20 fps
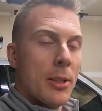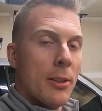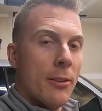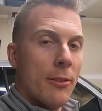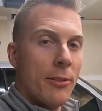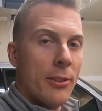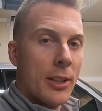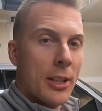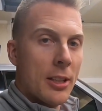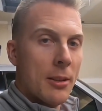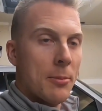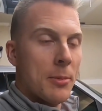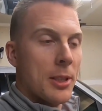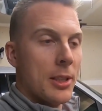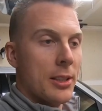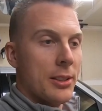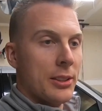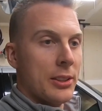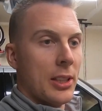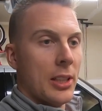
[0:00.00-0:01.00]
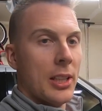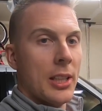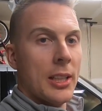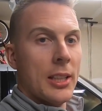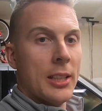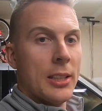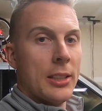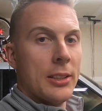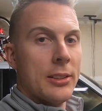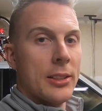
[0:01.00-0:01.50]
Venom is
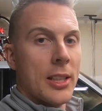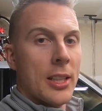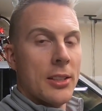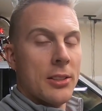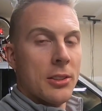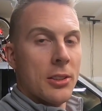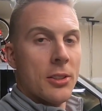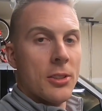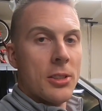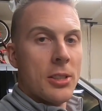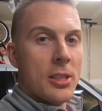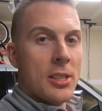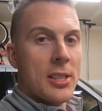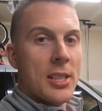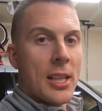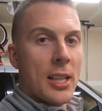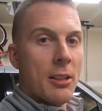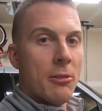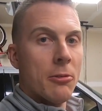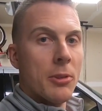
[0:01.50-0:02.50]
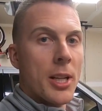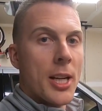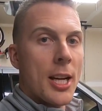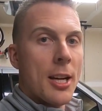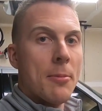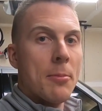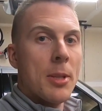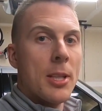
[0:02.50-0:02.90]
his SRT10 Ram.